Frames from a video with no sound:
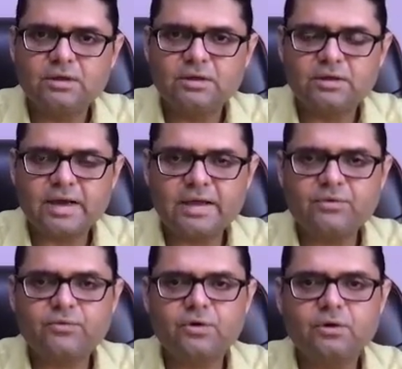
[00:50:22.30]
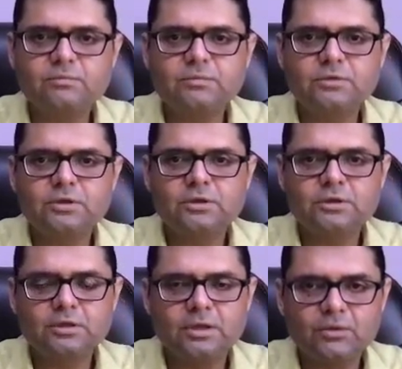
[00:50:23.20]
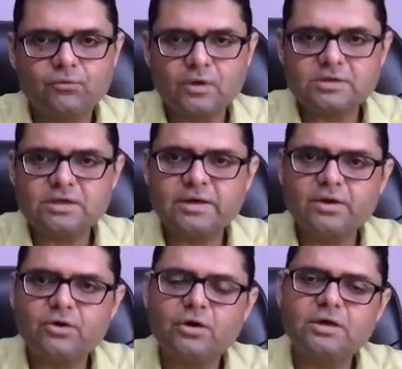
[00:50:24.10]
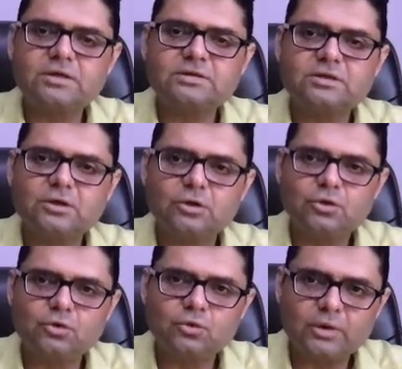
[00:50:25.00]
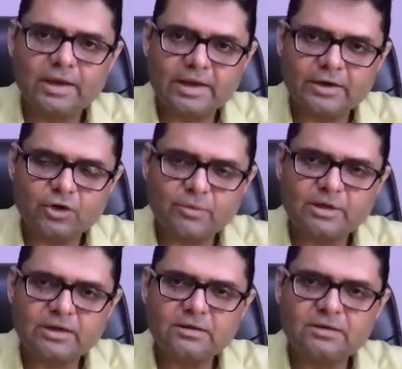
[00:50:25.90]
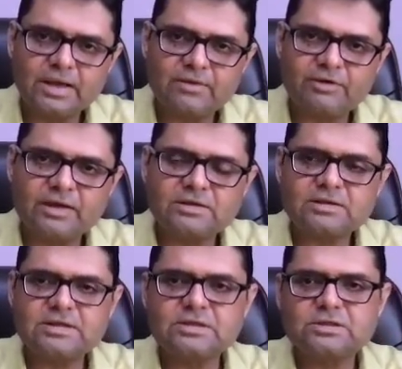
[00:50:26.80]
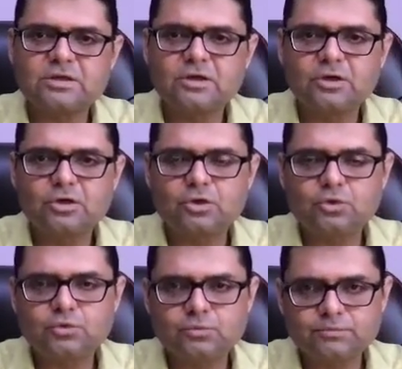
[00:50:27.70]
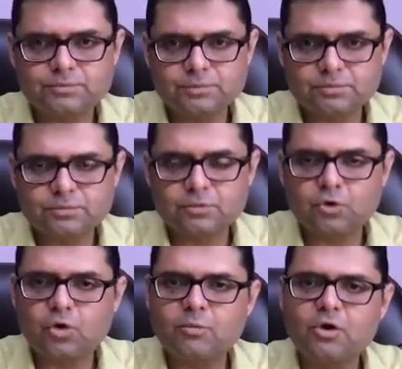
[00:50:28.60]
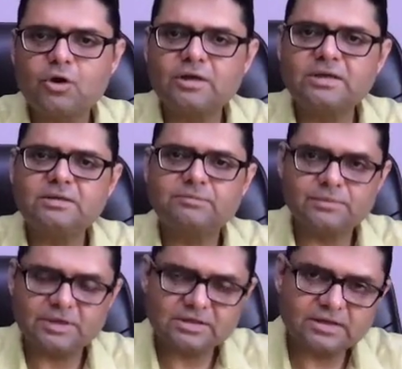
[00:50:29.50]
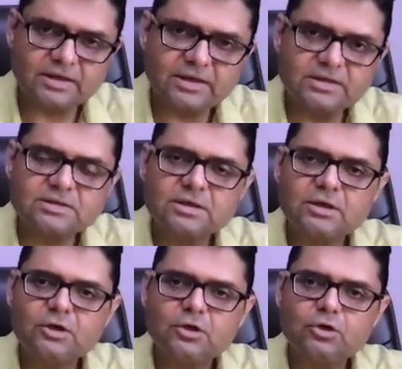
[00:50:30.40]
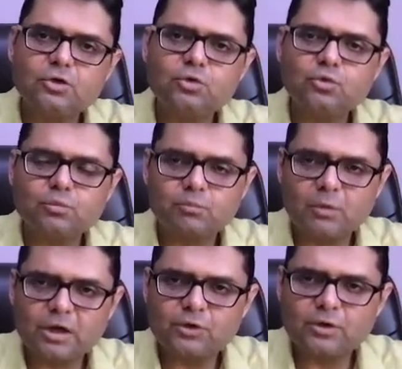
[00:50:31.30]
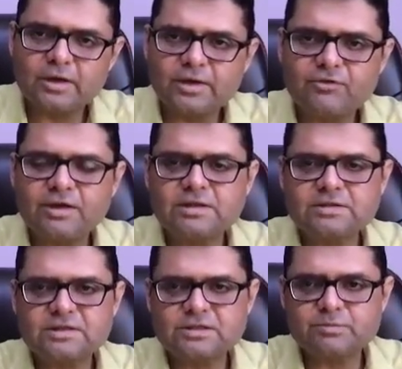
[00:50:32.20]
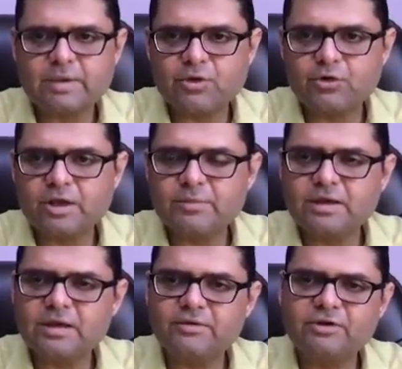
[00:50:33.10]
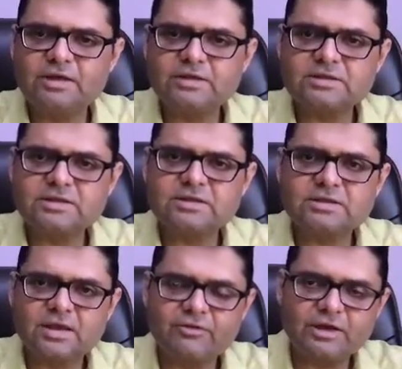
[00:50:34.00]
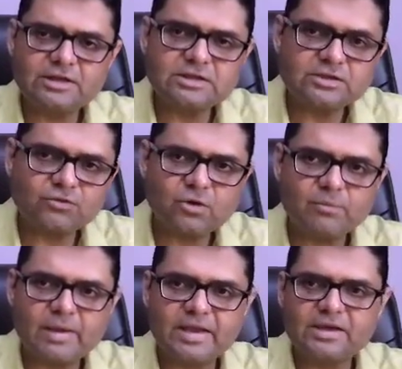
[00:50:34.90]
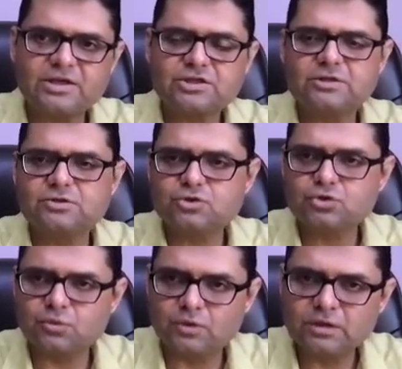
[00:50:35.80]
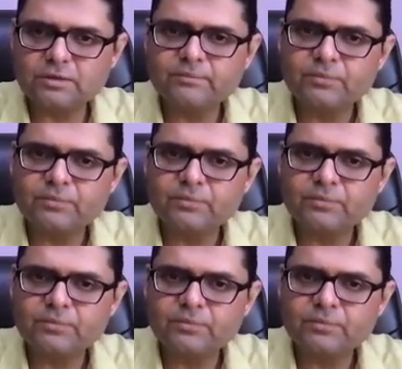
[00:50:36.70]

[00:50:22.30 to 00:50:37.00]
right from the fossil records to anatomical evidences to homology studies to molecular evidences, biochemical evidences, evidences from migration, so on.